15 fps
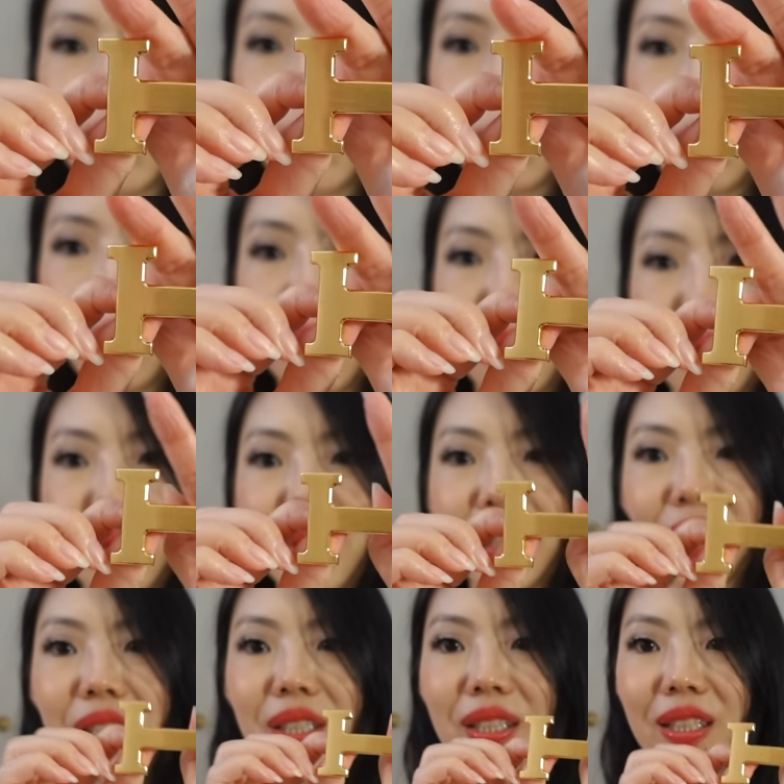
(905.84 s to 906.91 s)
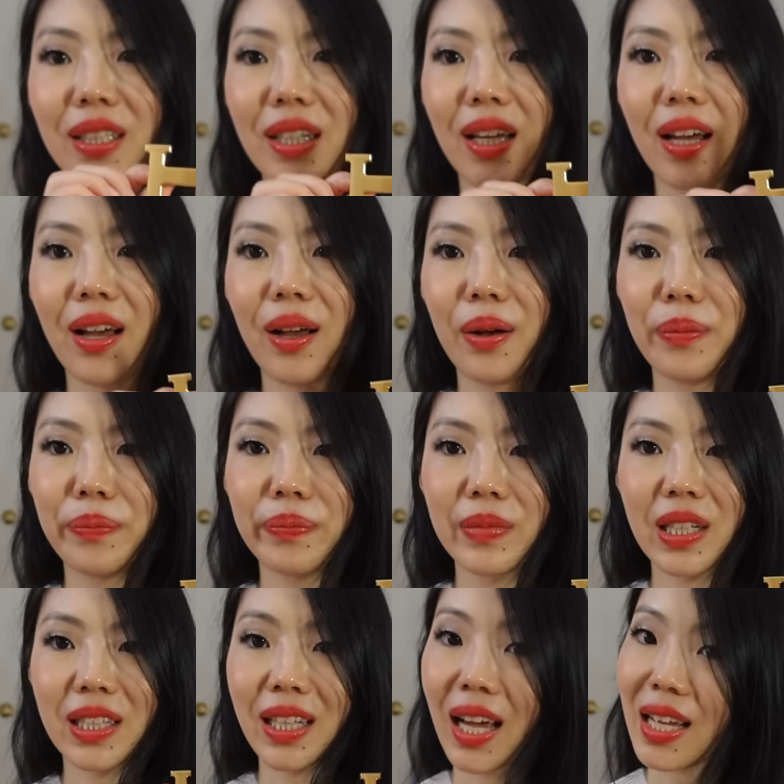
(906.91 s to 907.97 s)
gold. Um,
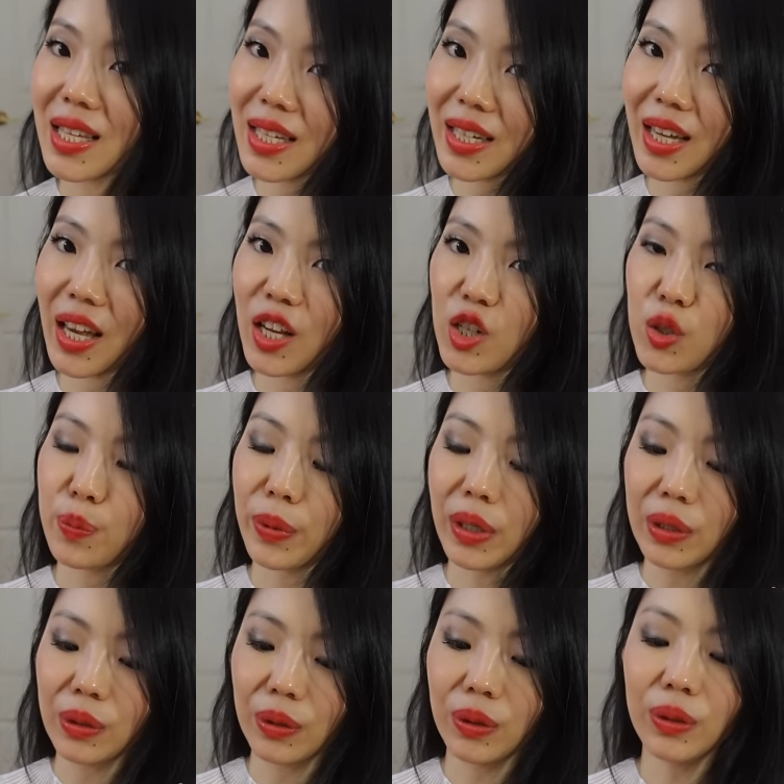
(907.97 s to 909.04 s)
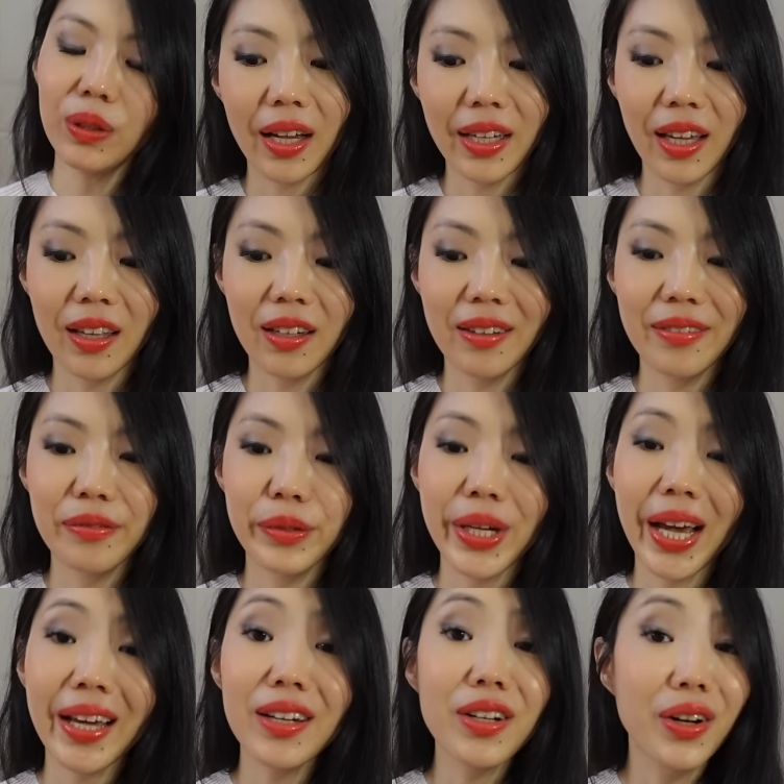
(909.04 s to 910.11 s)
classic H buckle. Again, if we
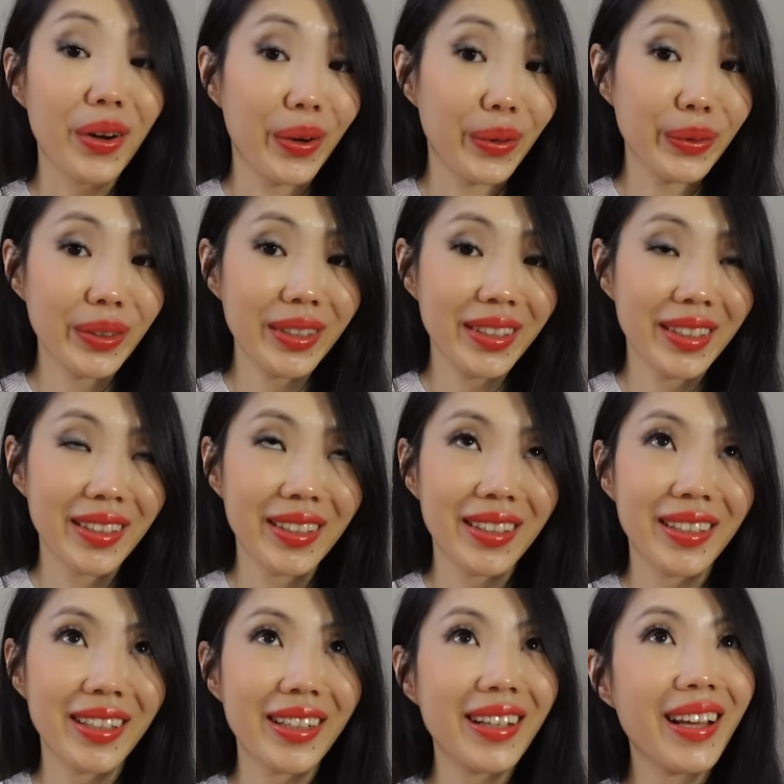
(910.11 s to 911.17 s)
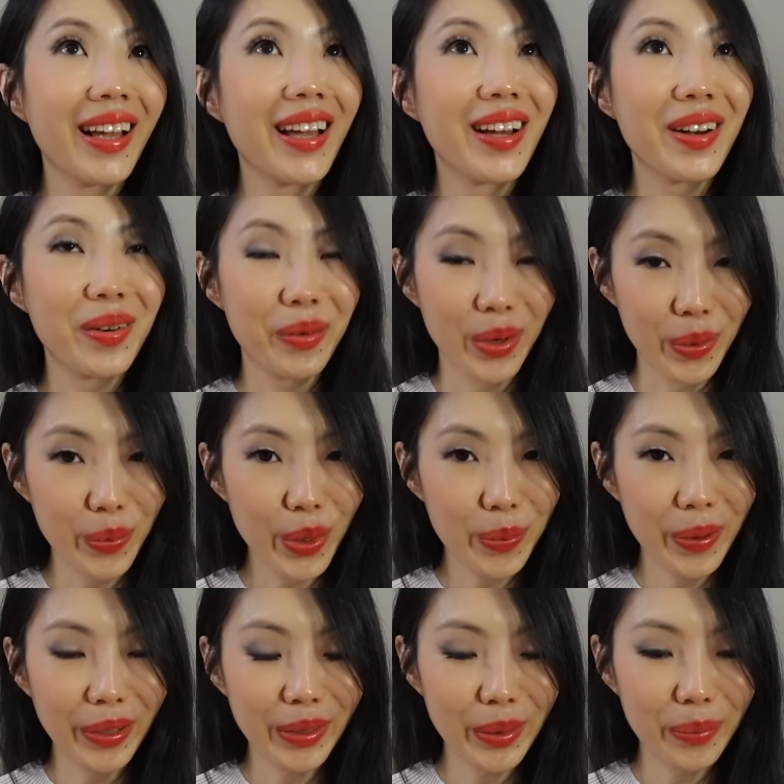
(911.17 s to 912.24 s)
had known when we
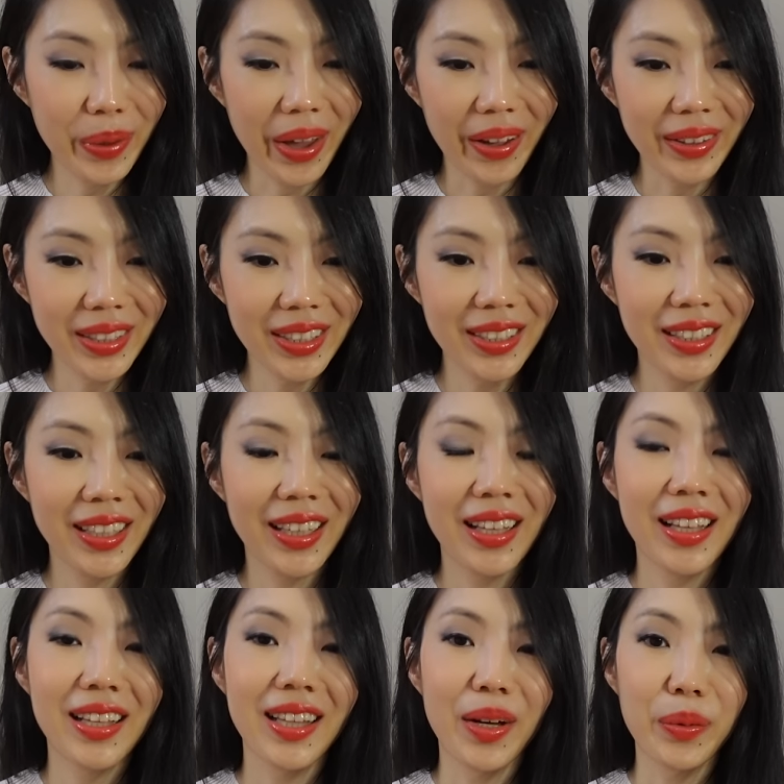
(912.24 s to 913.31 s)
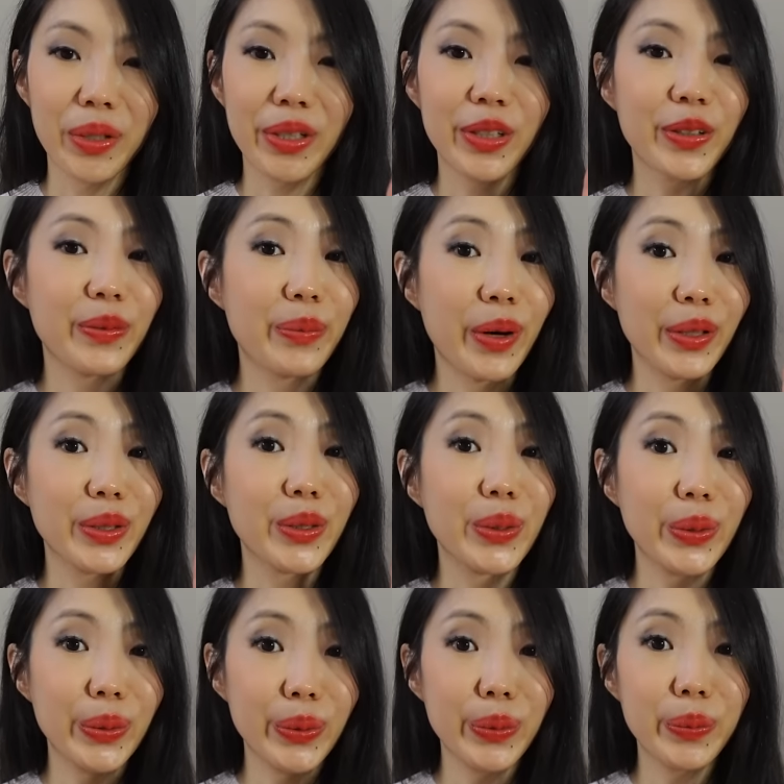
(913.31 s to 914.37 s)
bought the belt that we could have bought
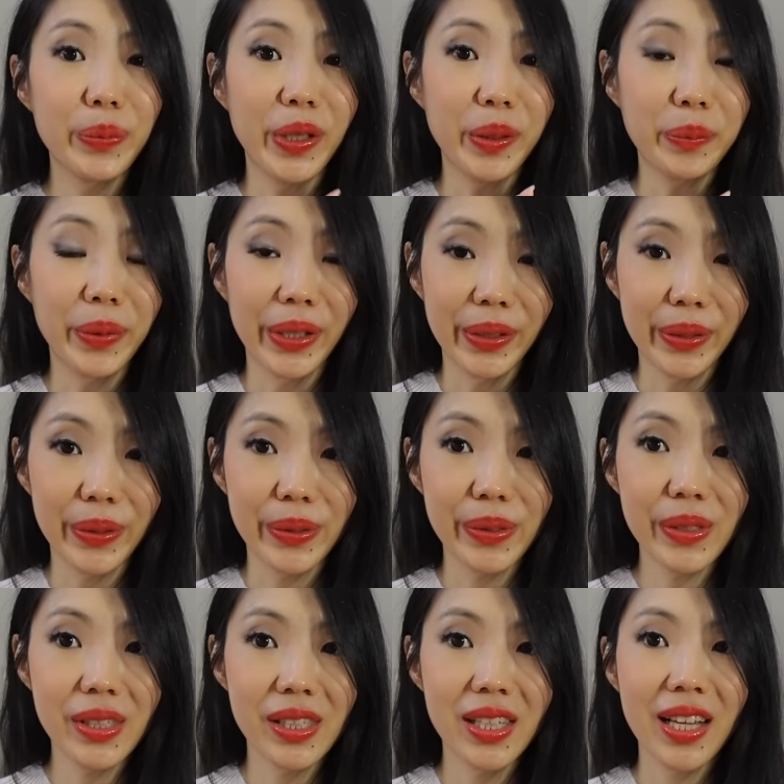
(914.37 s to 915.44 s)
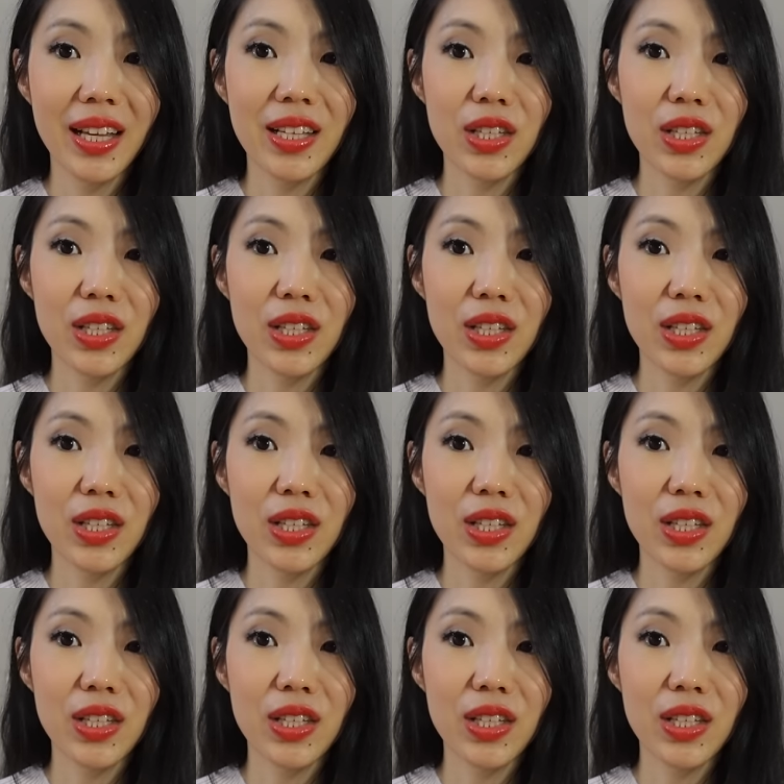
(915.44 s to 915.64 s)
two belt buckles.